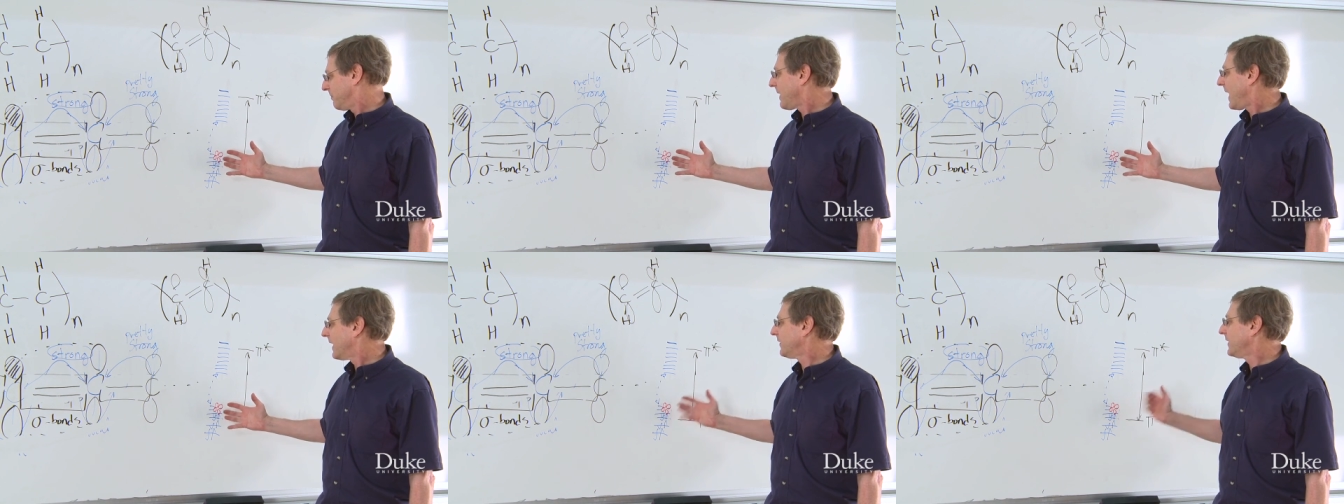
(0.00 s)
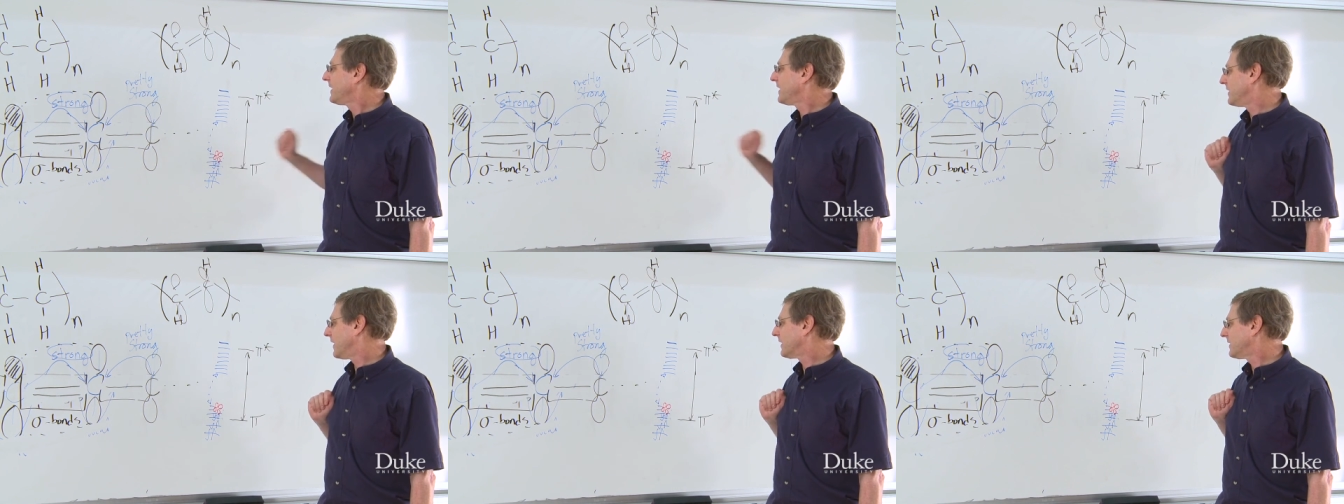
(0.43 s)
highly
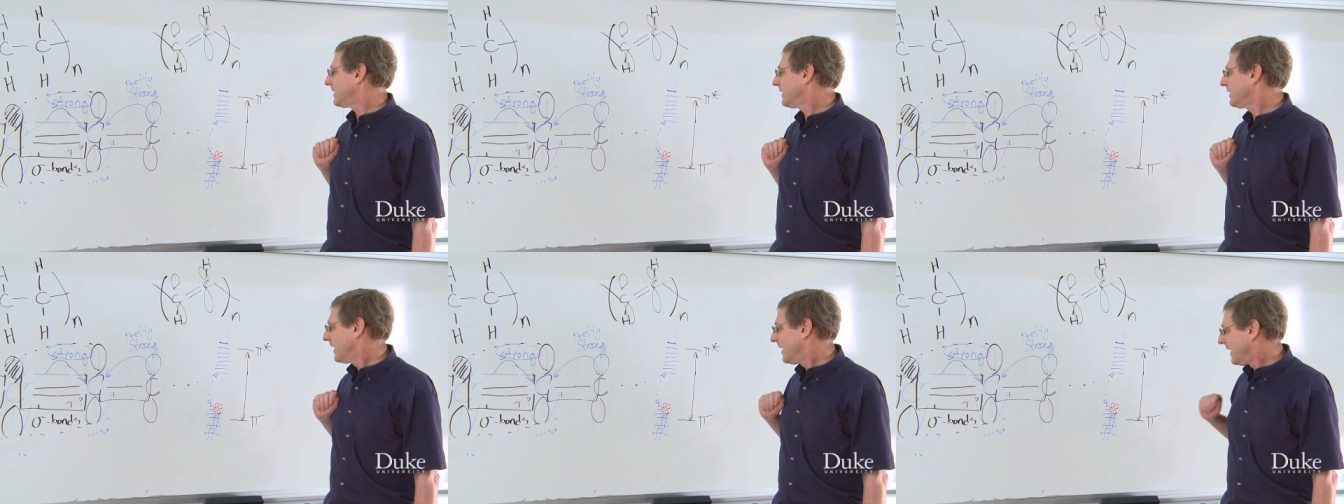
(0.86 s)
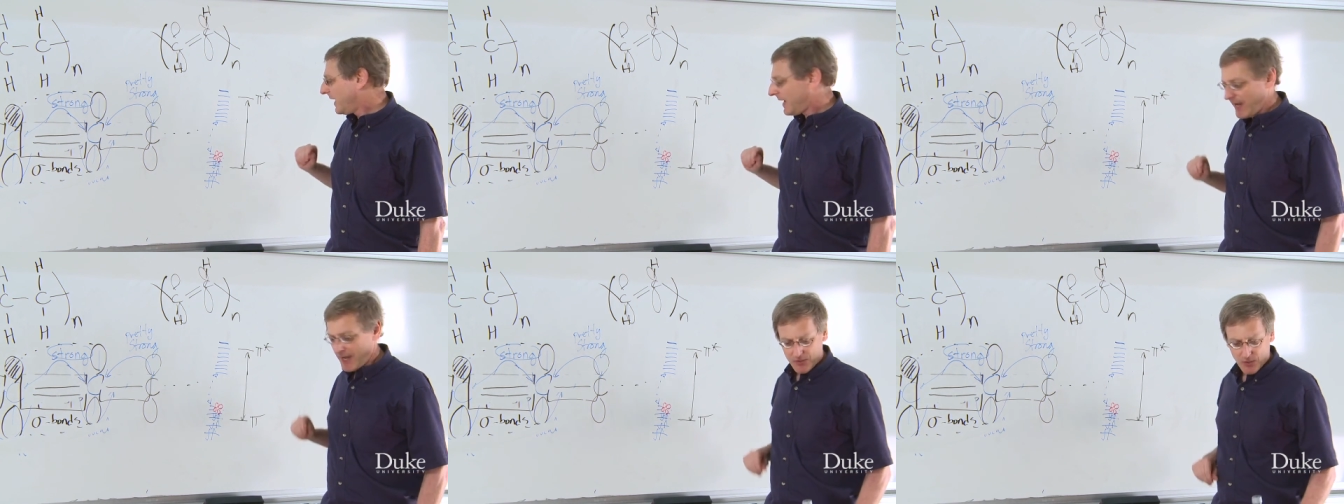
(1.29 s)
conducting,
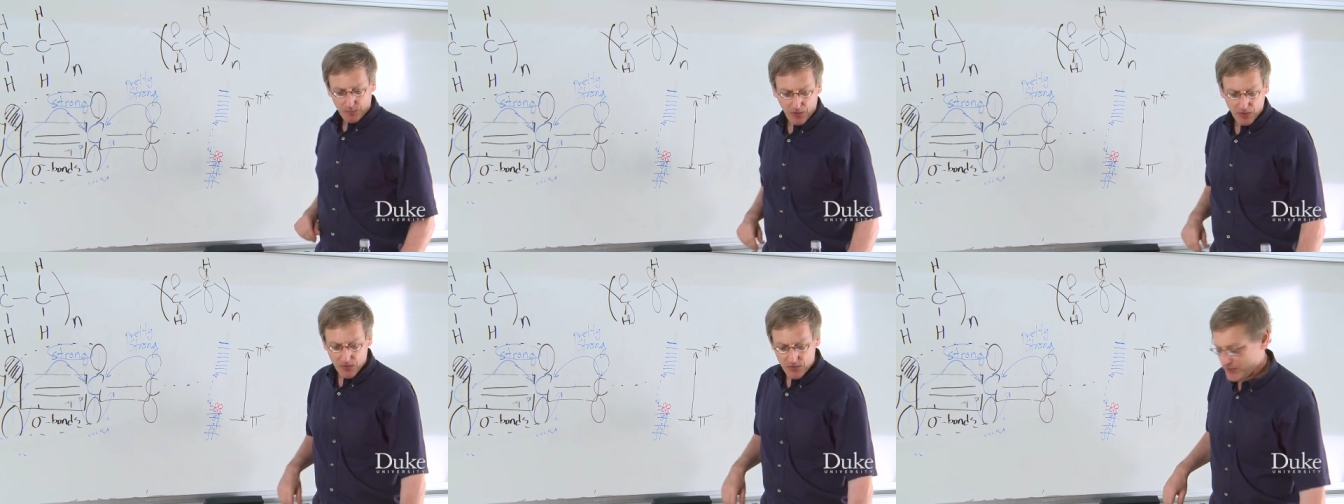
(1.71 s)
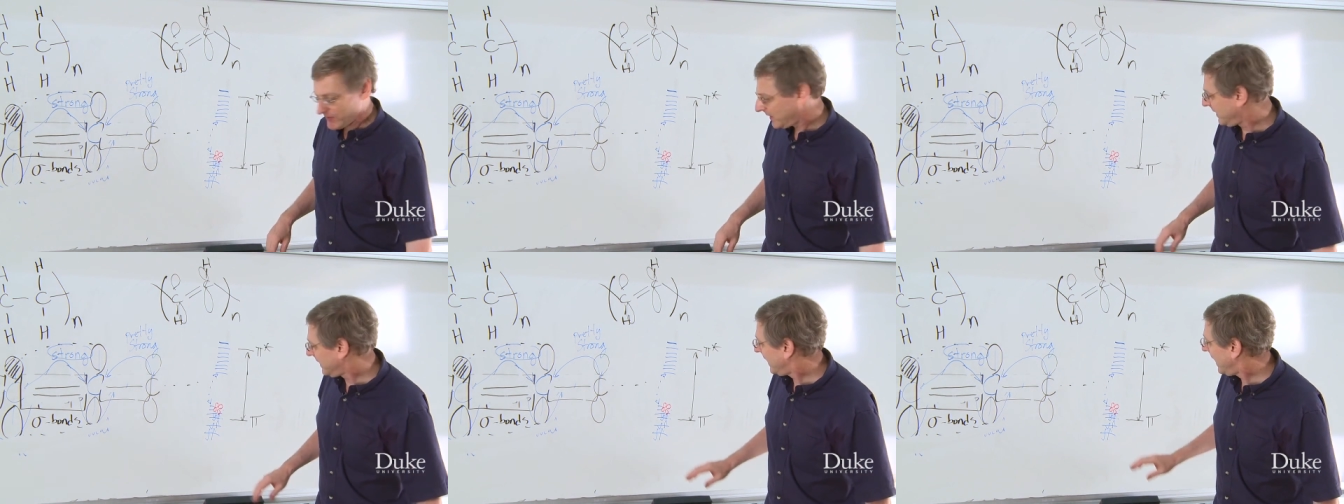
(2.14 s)
as opposed
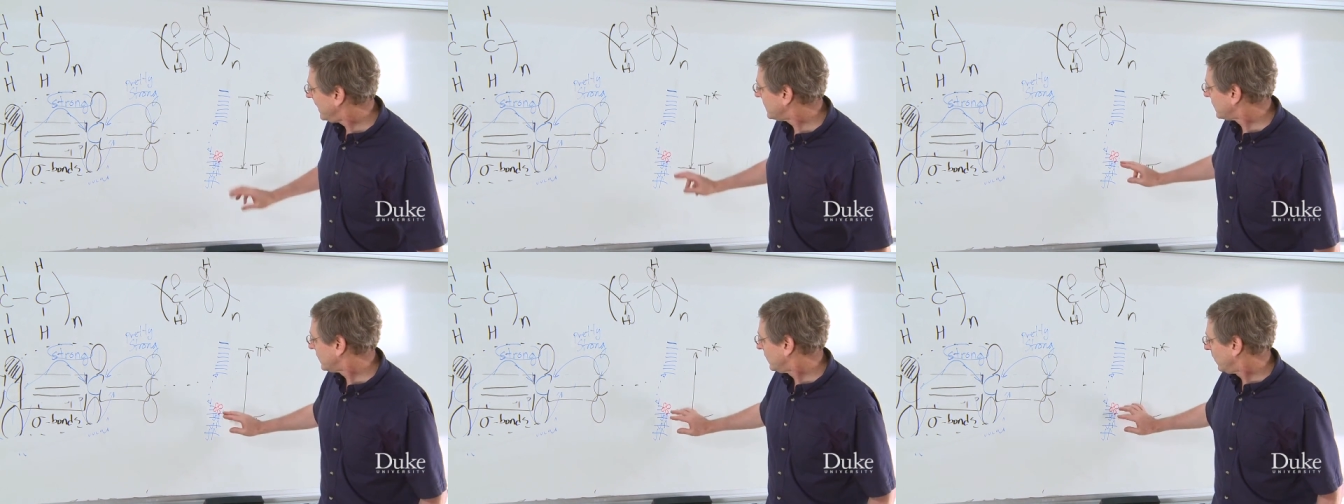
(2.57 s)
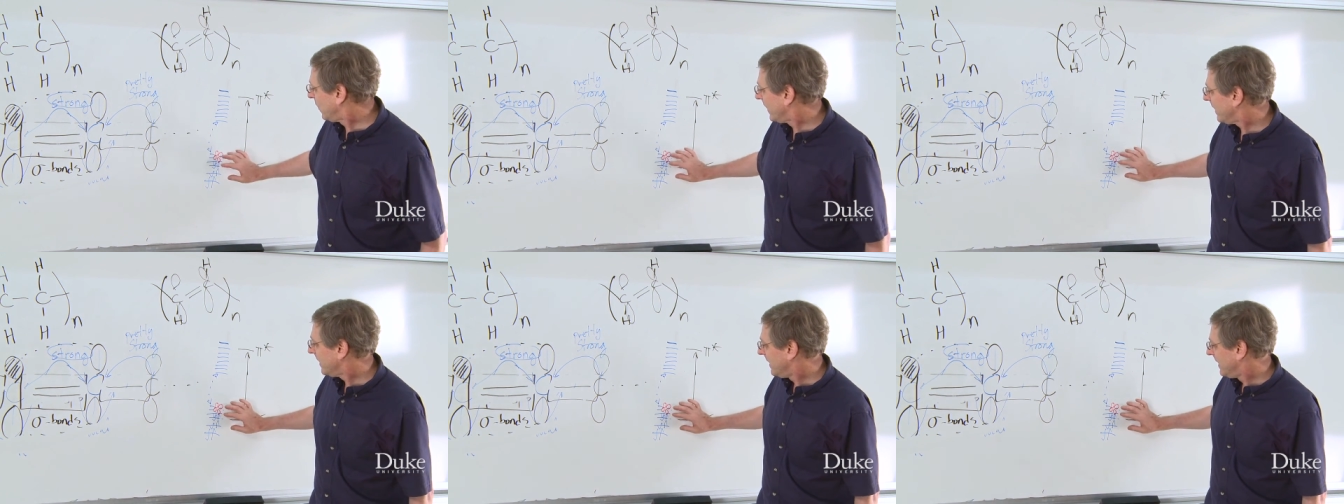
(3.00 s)
to the case
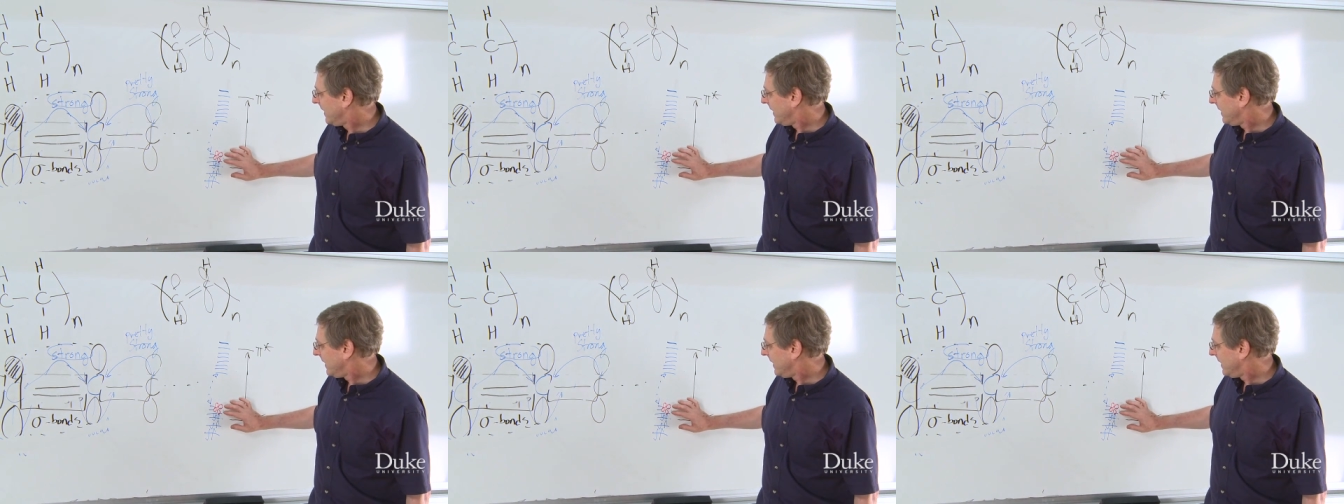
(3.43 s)
where